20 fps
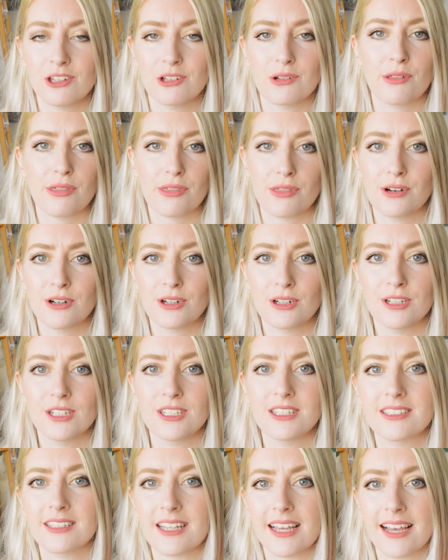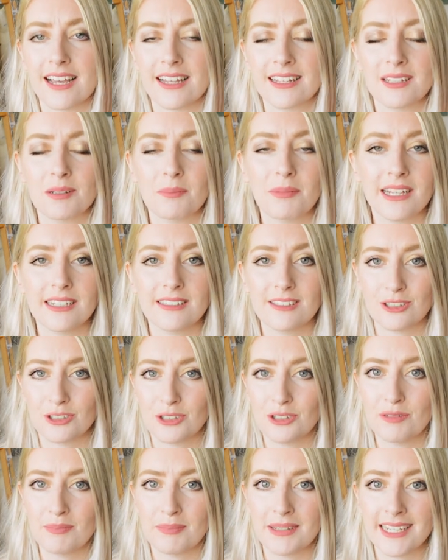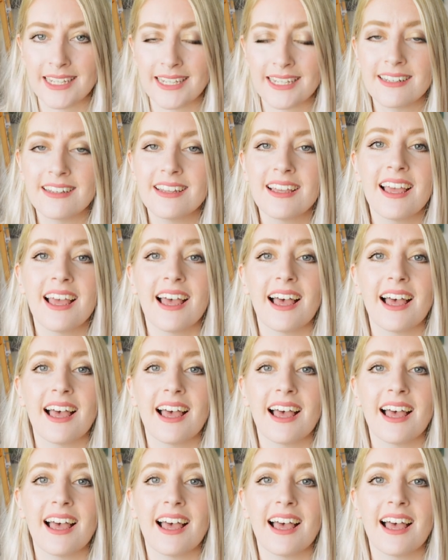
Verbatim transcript: your thoughts and the places you've been,